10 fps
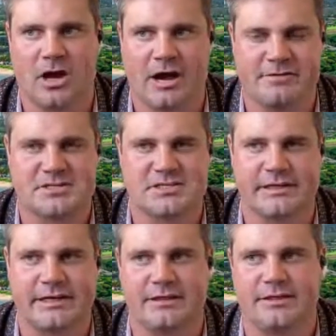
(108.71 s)

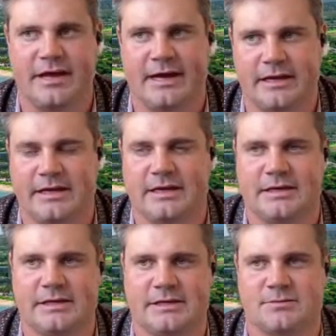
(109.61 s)
Obviously, that
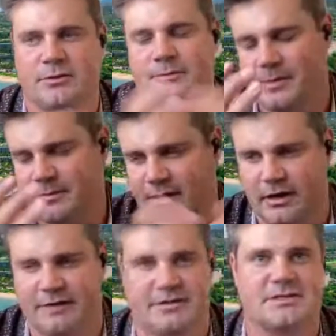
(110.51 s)
is, well, maybe not
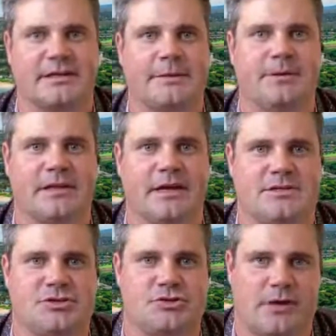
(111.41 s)
obviously, but that
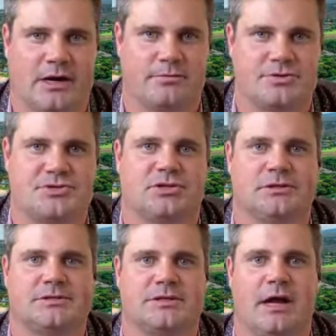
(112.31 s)
is a direct
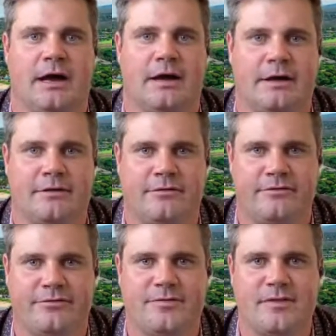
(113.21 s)
result
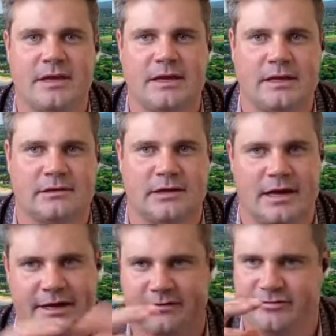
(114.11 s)
of the
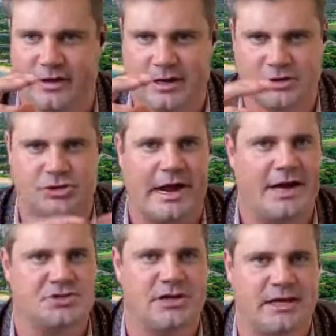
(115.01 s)
Lahaina fire
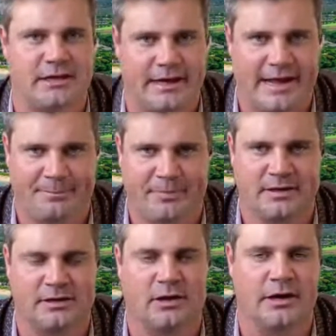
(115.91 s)
tragedy that
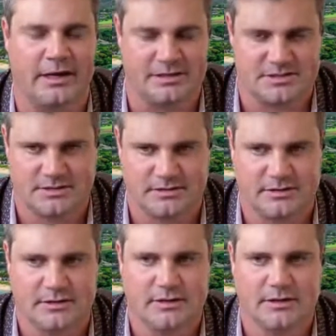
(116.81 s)
happened in August.
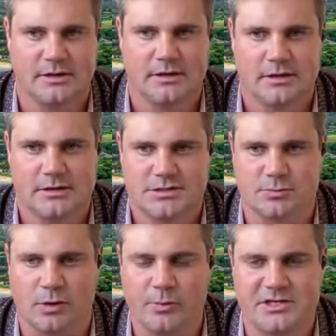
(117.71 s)

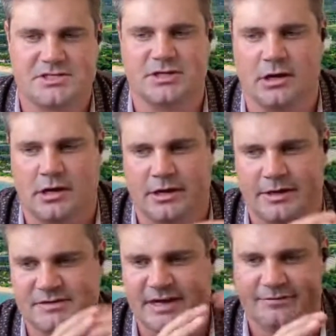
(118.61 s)
So what we
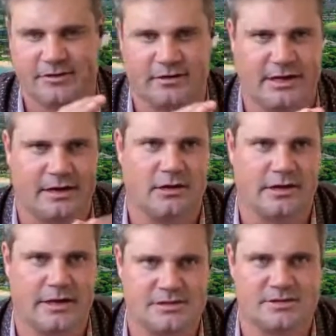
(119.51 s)
saw is after that
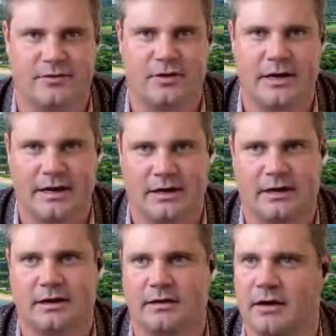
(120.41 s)
August
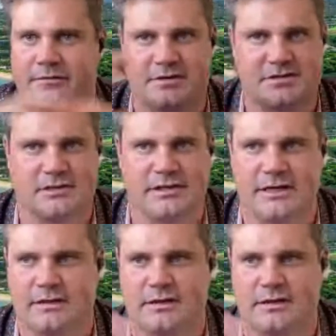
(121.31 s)
fire, obviously,